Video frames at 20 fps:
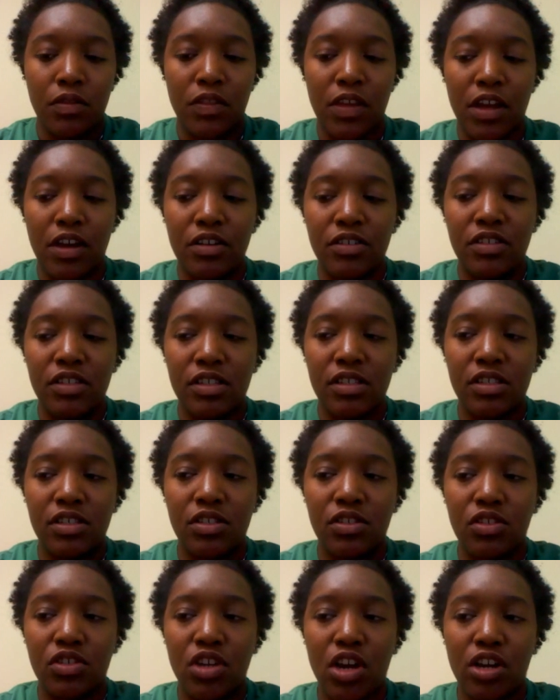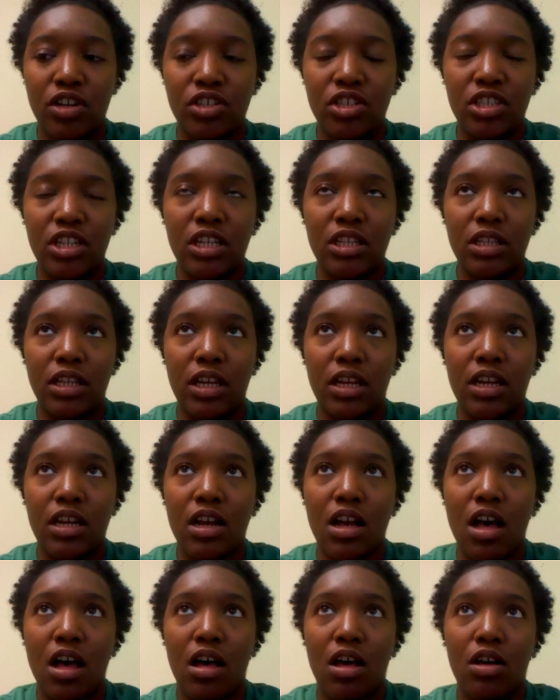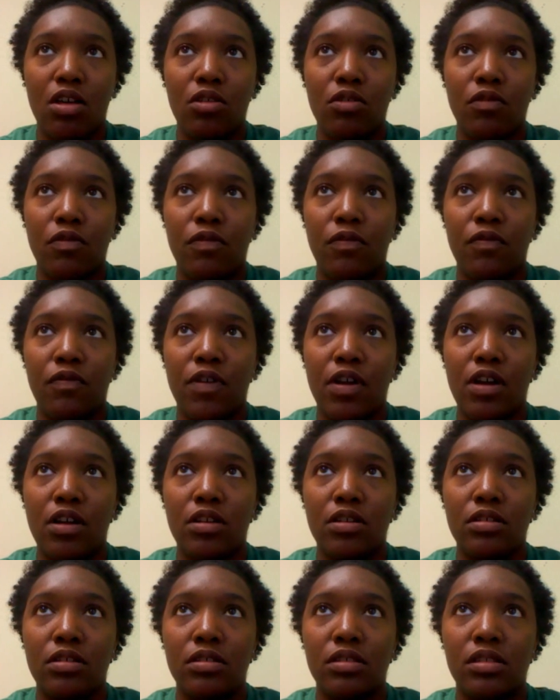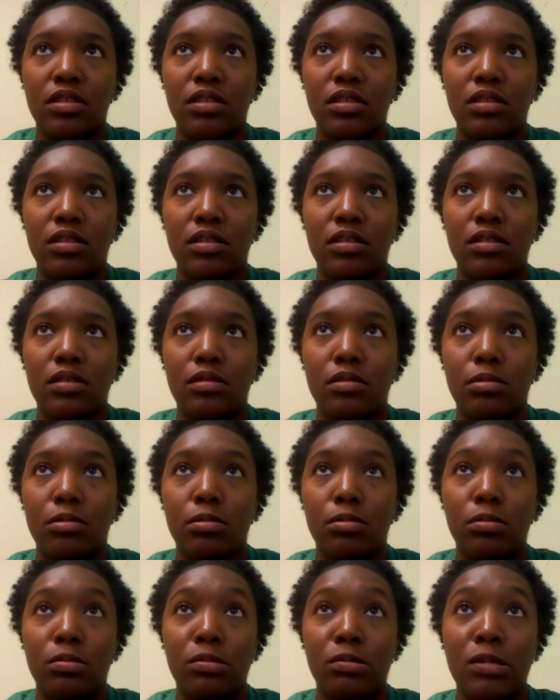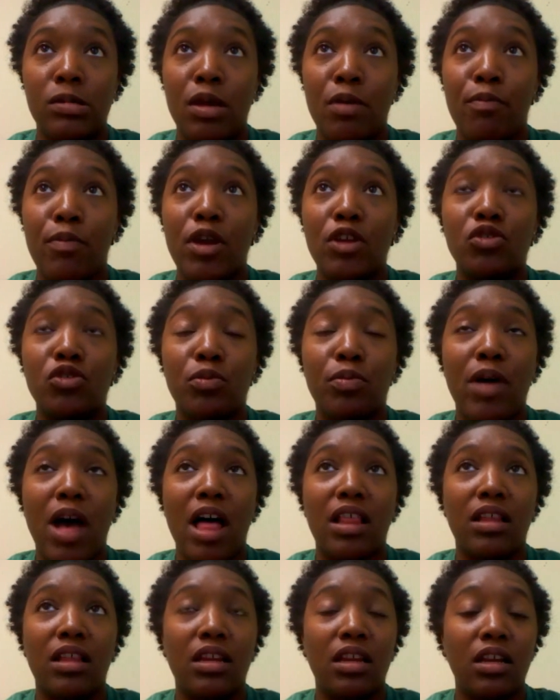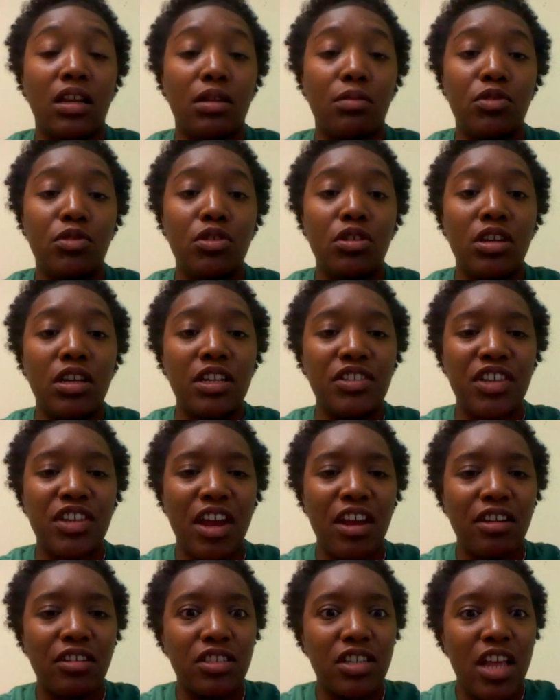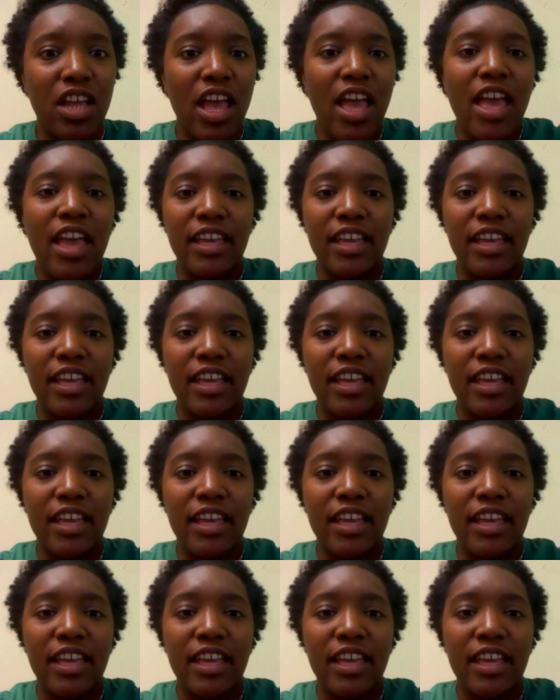there's this church in Atlanta called First Metropolitan Community Church.